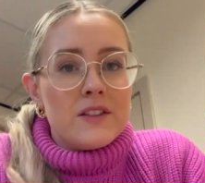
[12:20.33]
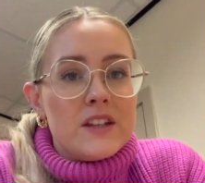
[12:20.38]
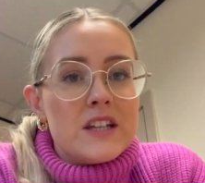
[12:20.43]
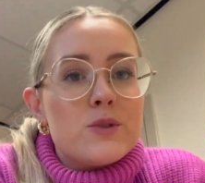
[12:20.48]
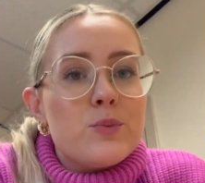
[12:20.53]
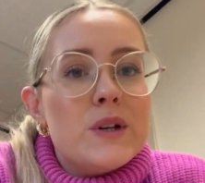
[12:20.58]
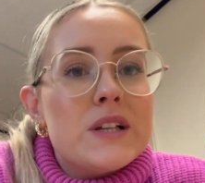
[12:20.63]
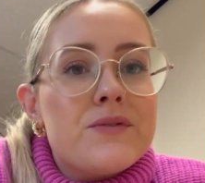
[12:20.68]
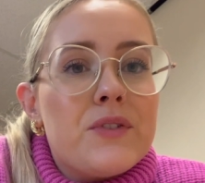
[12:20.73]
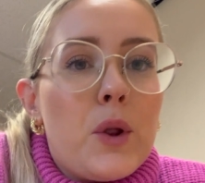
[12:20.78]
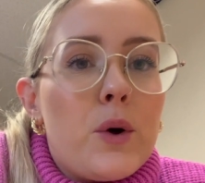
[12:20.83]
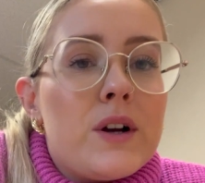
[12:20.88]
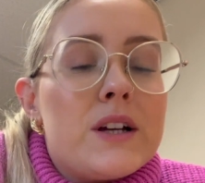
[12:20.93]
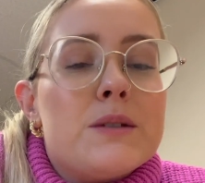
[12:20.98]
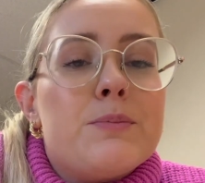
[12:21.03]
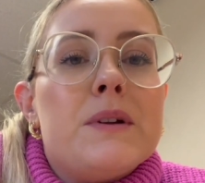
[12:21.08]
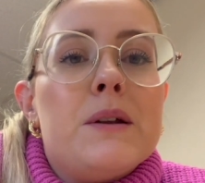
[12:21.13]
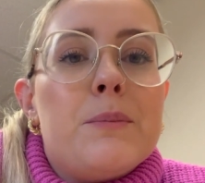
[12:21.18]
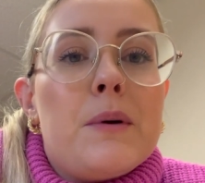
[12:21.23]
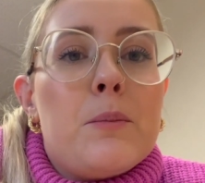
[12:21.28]
This week's vlog has
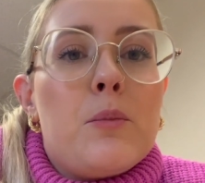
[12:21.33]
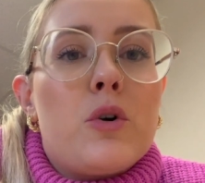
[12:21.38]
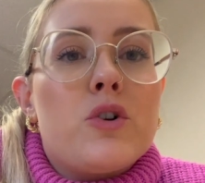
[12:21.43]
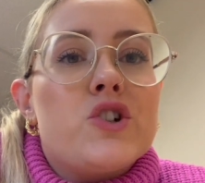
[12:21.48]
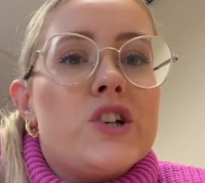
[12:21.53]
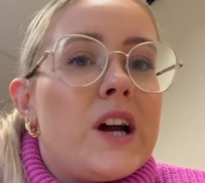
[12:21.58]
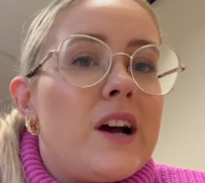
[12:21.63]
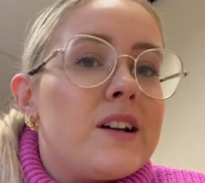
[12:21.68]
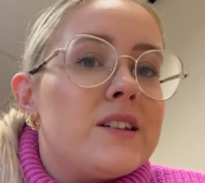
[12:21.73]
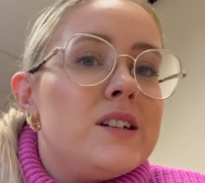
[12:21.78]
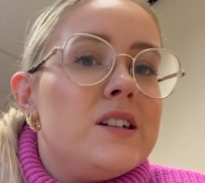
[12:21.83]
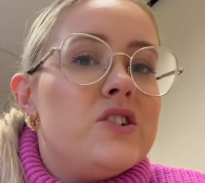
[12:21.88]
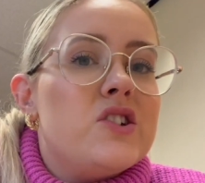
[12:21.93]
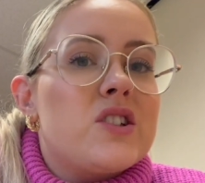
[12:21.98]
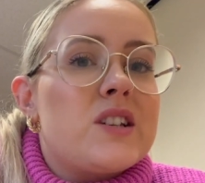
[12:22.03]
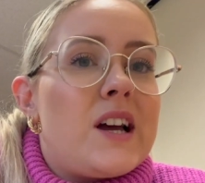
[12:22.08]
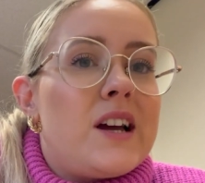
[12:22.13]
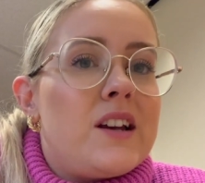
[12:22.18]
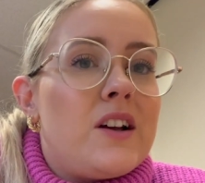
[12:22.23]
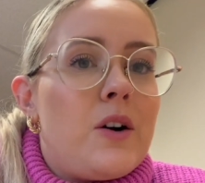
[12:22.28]
been a bit more chatty,
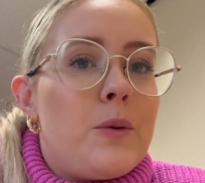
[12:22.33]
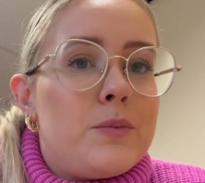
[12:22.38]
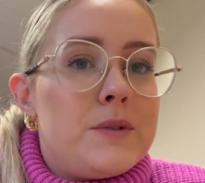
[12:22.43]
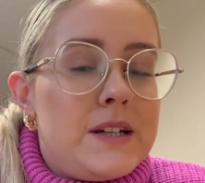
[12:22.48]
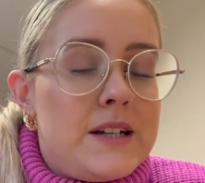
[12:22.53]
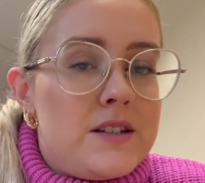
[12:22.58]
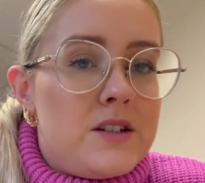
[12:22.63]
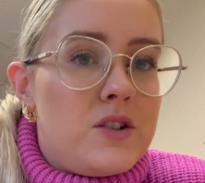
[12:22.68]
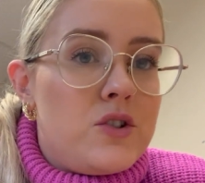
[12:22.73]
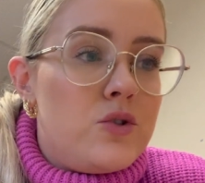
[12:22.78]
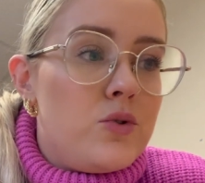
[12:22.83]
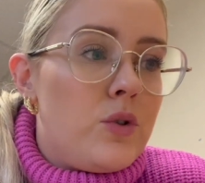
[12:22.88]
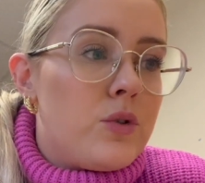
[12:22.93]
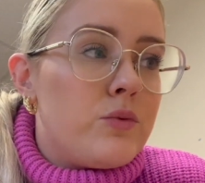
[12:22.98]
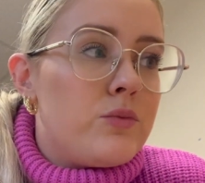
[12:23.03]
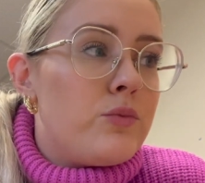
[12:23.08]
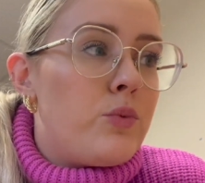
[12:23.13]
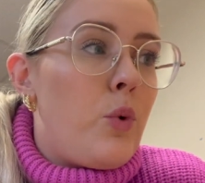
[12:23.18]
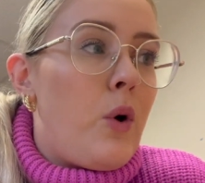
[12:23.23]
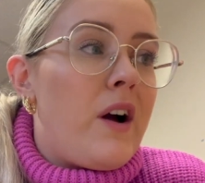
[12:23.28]
just kind of updating you
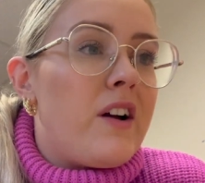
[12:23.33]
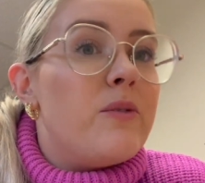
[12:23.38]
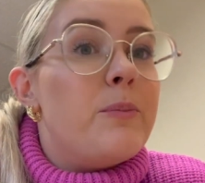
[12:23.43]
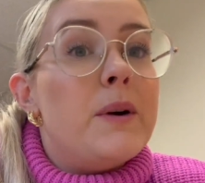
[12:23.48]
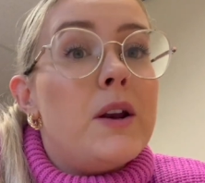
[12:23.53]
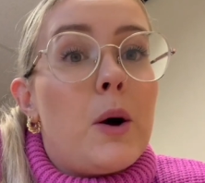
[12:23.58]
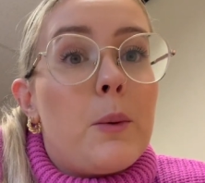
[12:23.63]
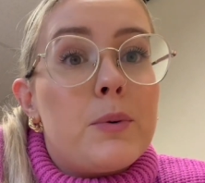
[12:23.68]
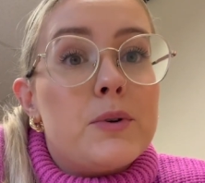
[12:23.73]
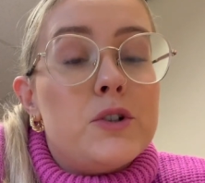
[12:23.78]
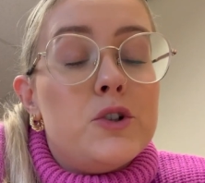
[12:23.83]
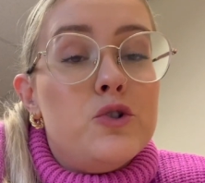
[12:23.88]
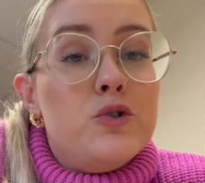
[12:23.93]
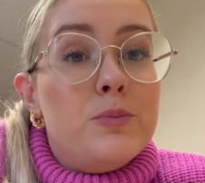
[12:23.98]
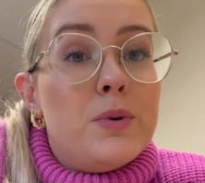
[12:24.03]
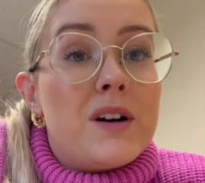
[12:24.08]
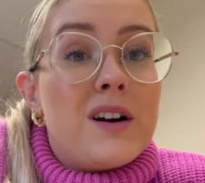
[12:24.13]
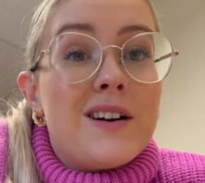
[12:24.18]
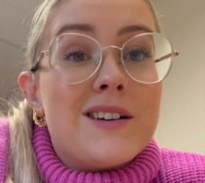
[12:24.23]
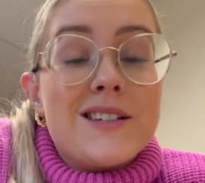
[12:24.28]
on what I've been up to,
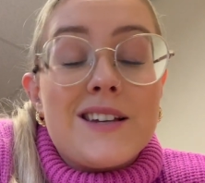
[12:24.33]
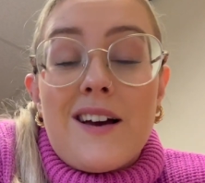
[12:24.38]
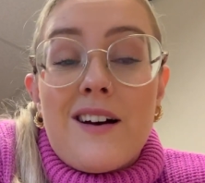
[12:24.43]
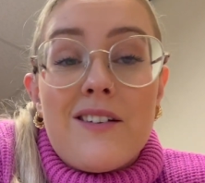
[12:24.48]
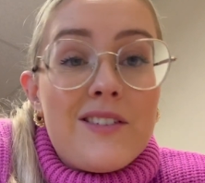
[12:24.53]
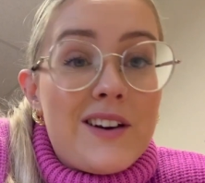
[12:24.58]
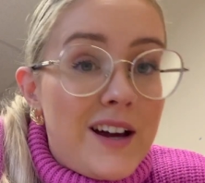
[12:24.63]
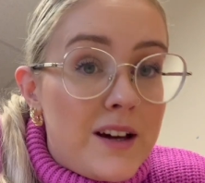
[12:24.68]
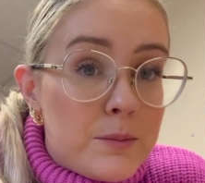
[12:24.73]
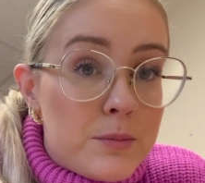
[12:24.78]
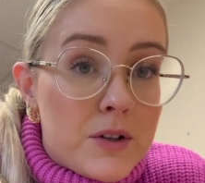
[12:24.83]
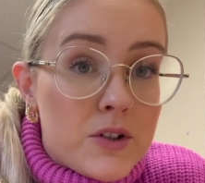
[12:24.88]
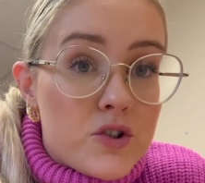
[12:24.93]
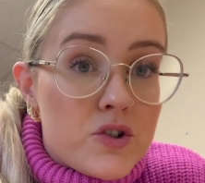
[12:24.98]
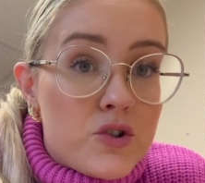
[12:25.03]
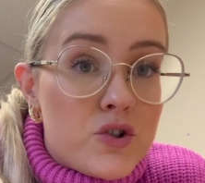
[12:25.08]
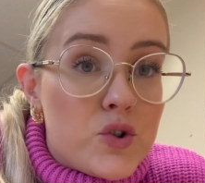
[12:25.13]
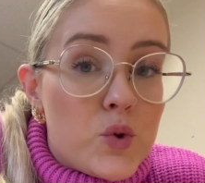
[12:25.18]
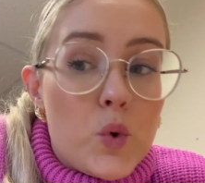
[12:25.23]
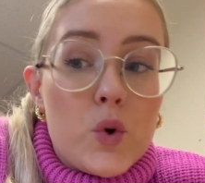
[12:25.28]
because I haven't had much
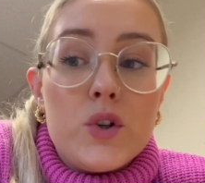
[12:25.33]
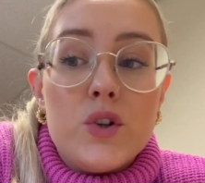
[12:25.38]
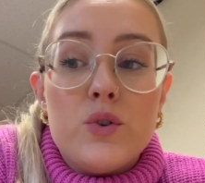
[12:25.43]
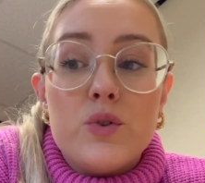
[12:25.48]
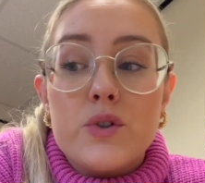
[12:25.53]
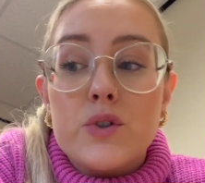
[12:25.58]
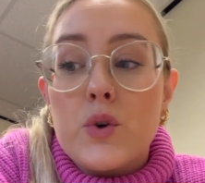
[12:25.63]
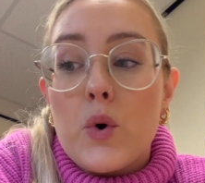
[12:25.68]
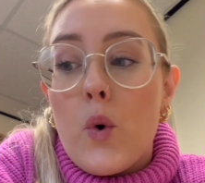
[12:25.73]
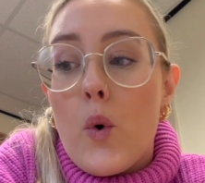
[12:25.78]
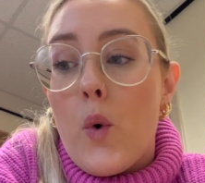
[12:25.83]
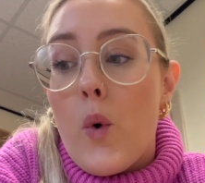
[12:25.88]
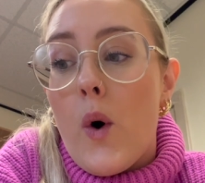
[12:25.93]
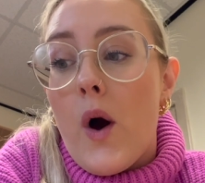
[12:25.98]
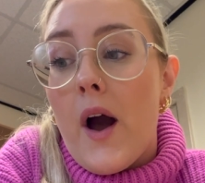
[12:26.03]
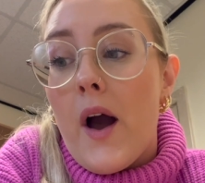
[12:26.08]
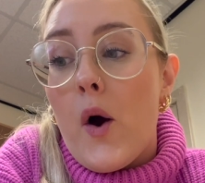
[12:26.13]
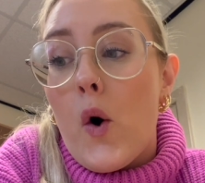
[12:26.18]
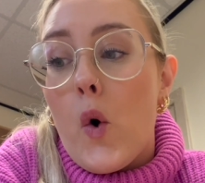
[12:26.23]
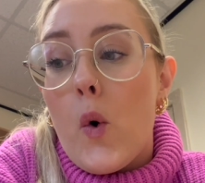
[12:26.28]
to show you. So
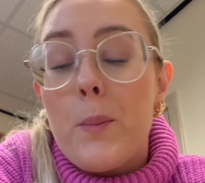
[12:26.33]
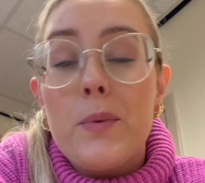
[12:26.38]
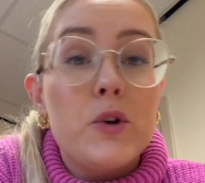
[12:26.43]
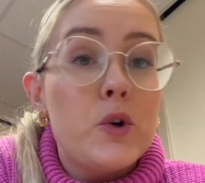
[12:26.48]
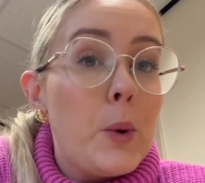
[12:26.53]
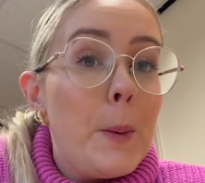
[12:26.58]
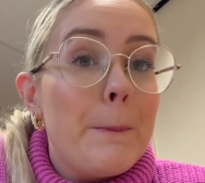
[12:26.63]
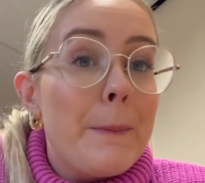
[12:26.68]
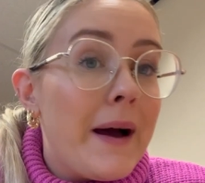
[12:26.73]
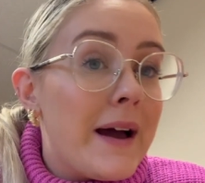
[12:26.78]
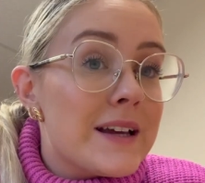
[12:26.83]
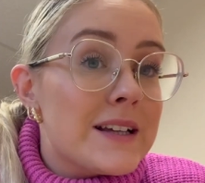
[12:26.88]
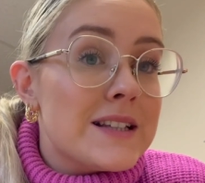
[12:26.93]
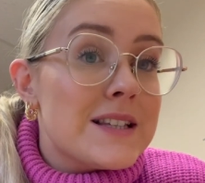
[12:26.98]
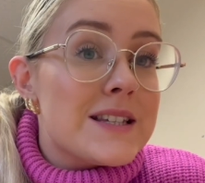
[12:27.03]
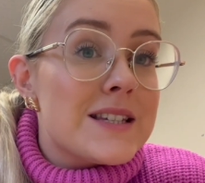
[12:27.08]
I hope you don't mind